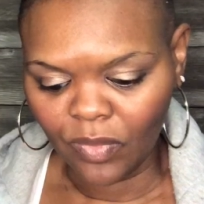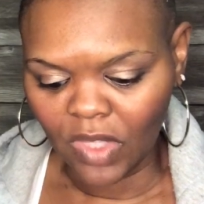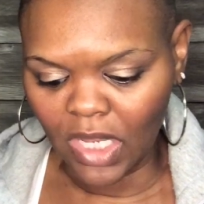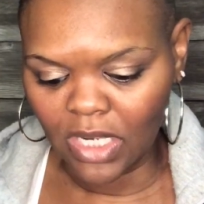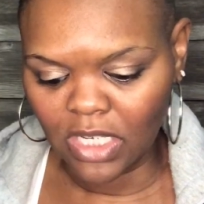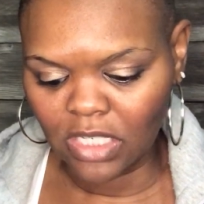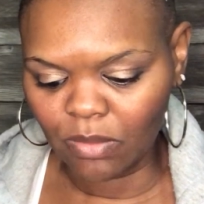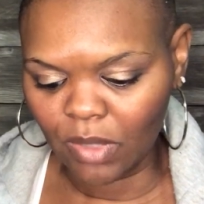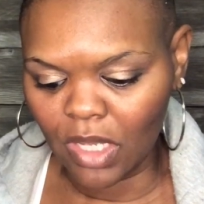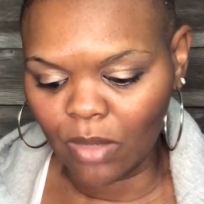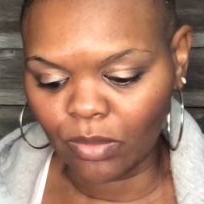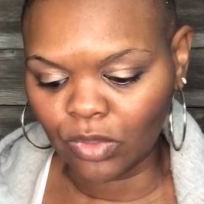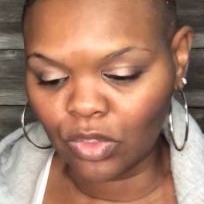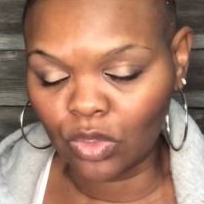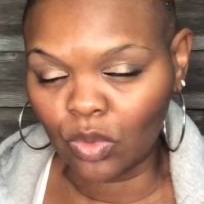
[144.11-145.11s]
They need to be
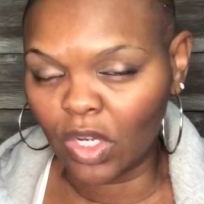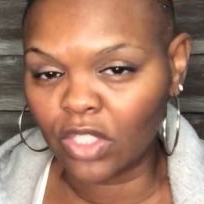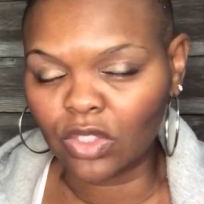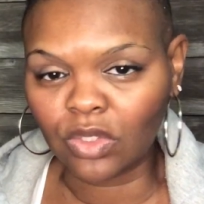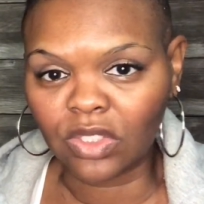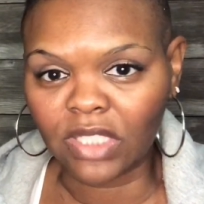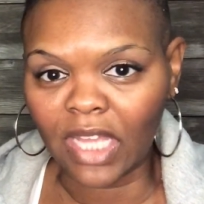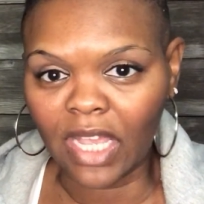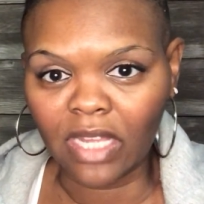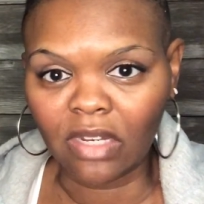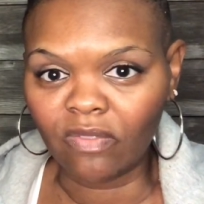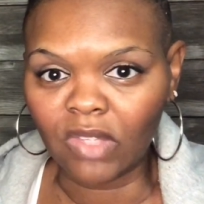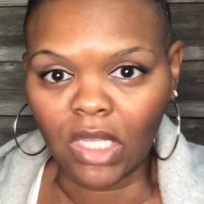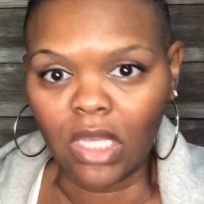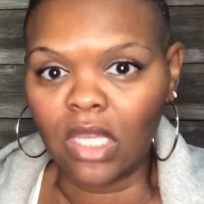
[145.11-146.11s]
able to understand
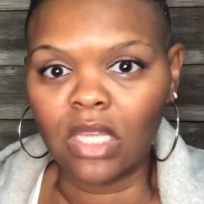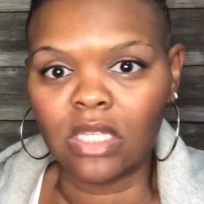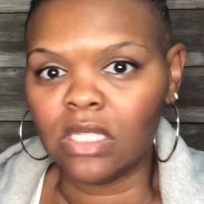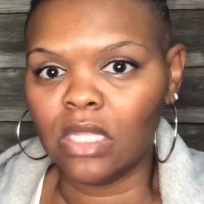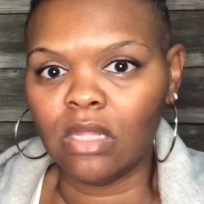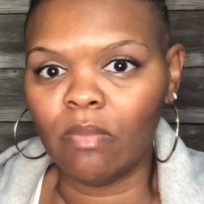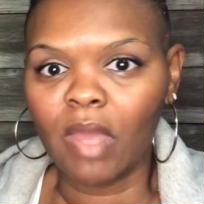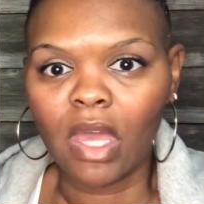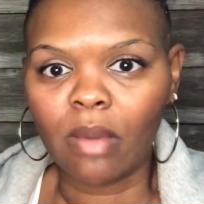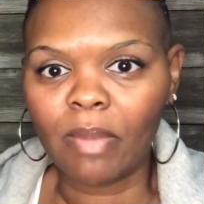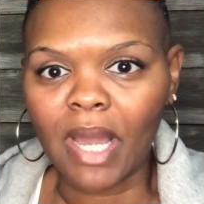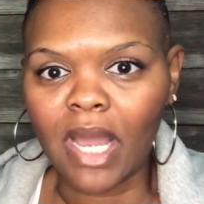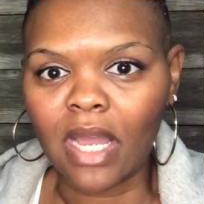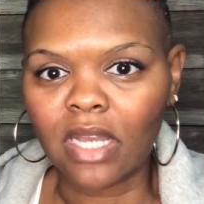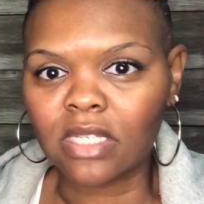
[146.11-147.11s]
if the key is in the
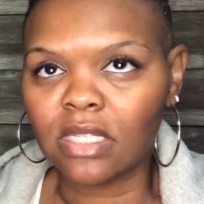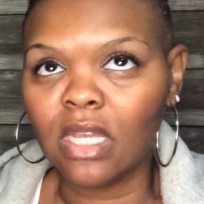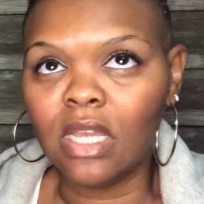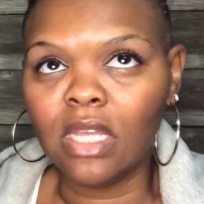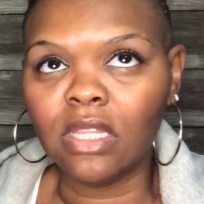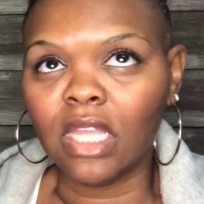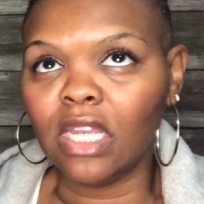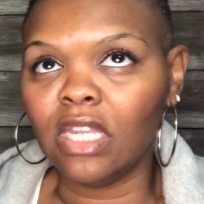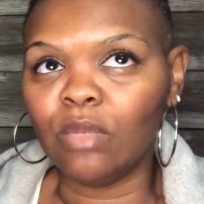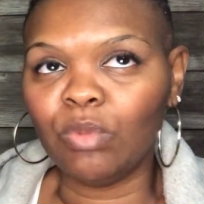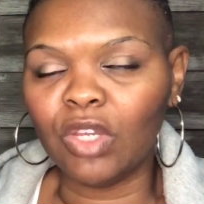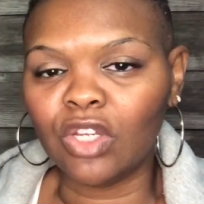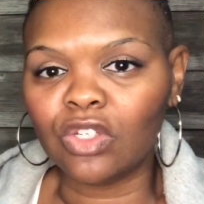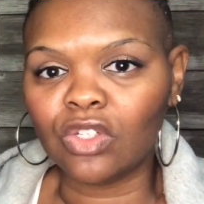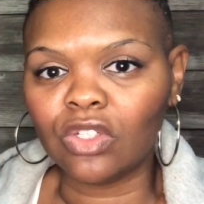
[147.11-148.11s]
mailbox. They need
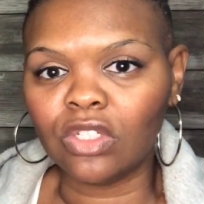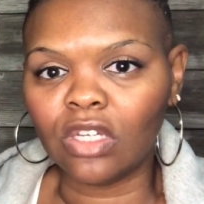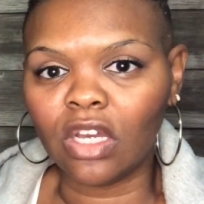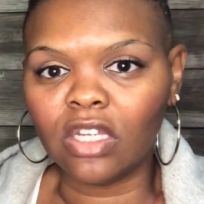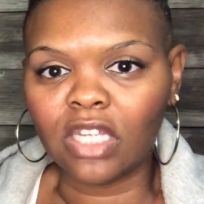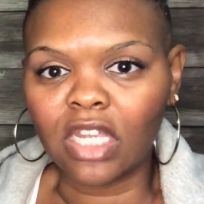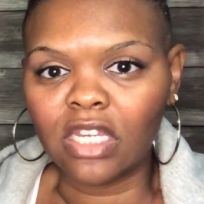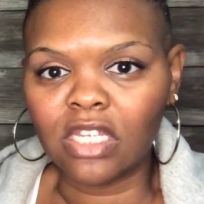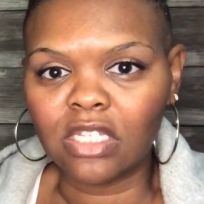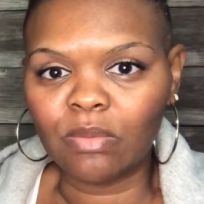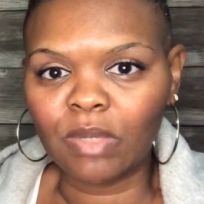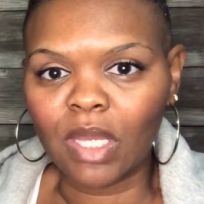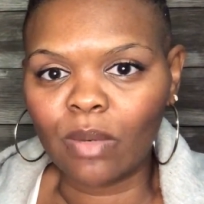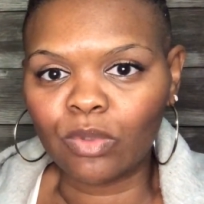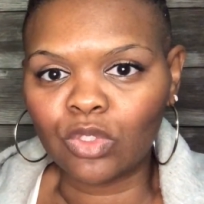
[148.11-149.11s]
to
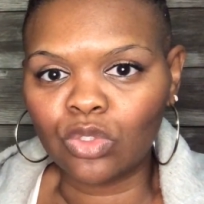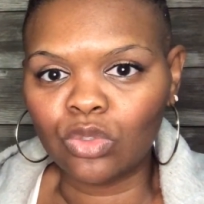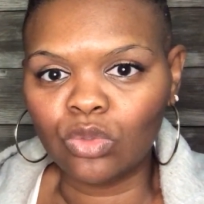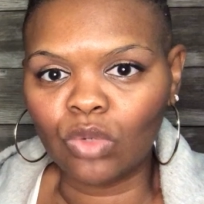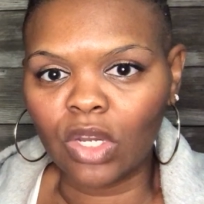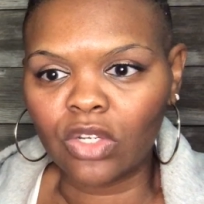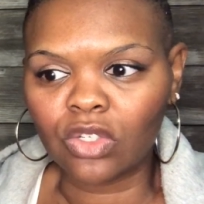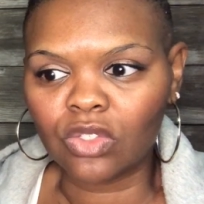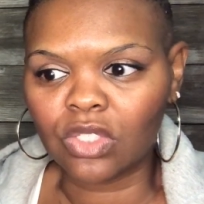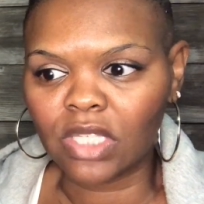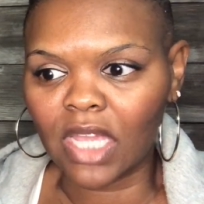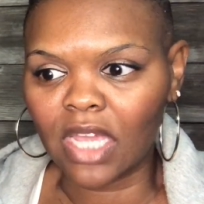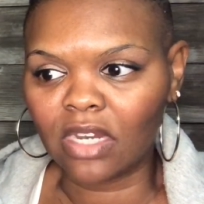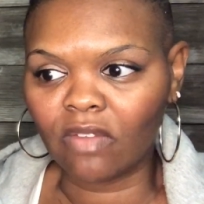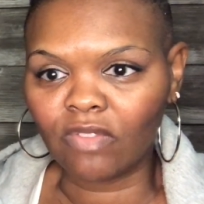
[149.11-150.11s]
be able to
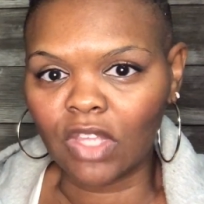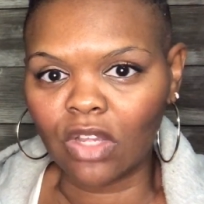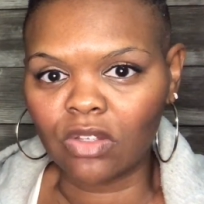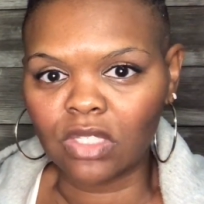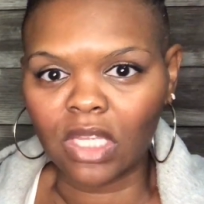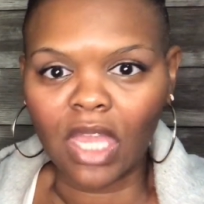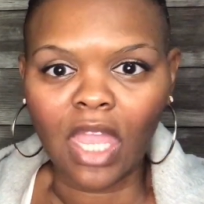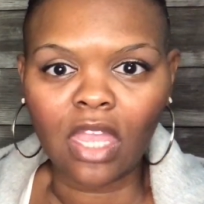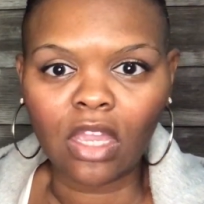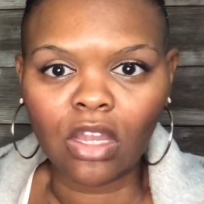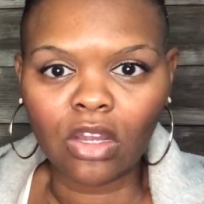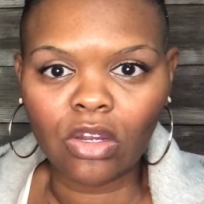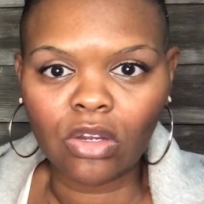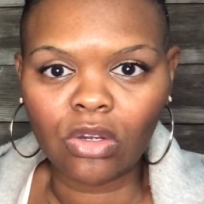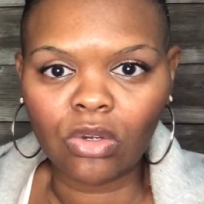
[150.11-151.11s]
understand if there's a gate
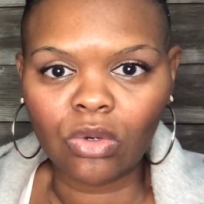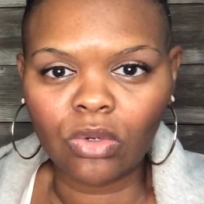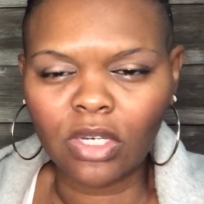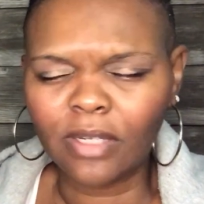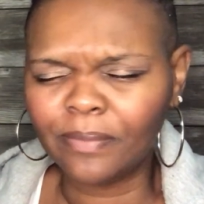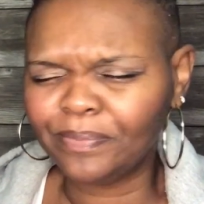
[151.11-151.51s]
code.